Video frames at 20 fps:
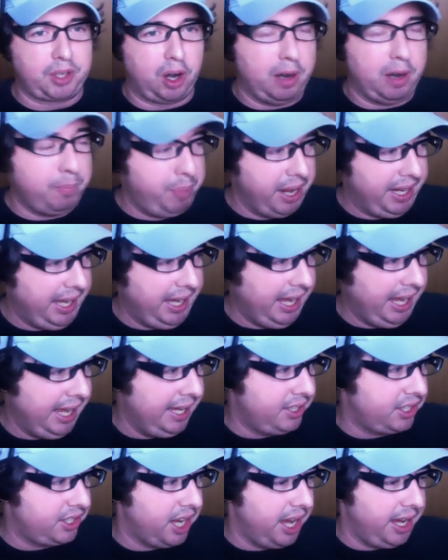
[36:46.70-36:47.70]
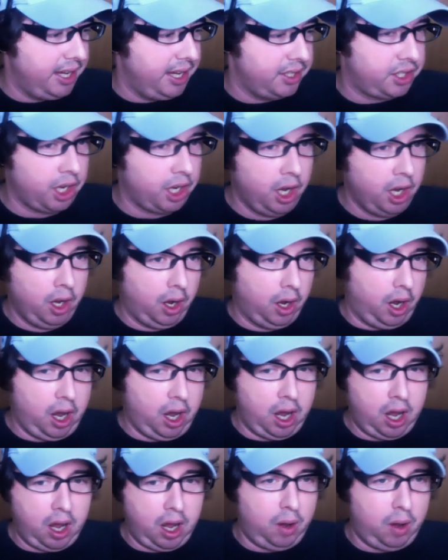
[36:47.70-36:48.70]
Big E says,
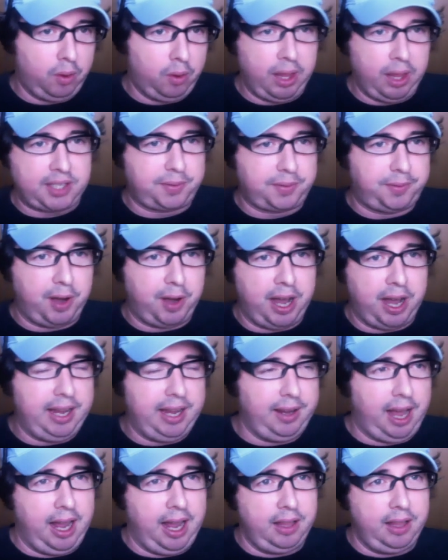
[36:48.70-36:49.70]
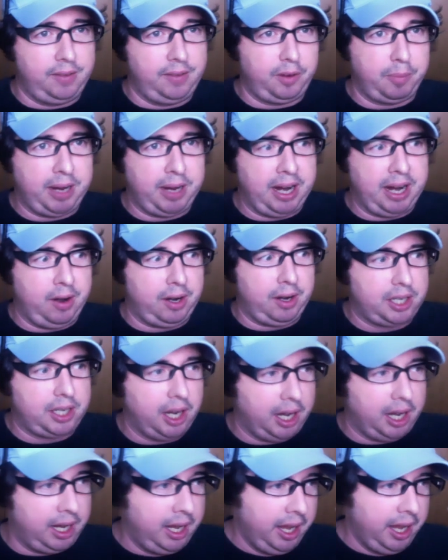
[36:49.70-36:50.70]
oh, let's fight. I love
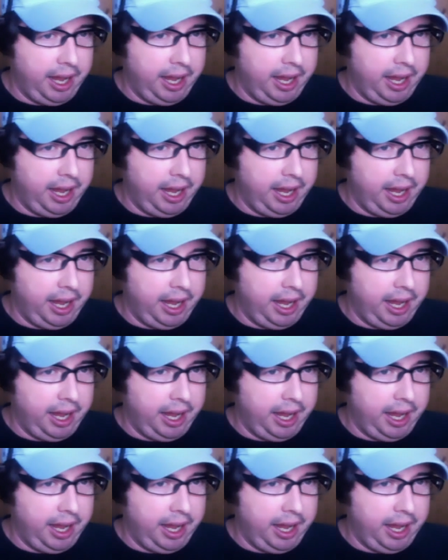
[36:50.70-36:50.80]
America.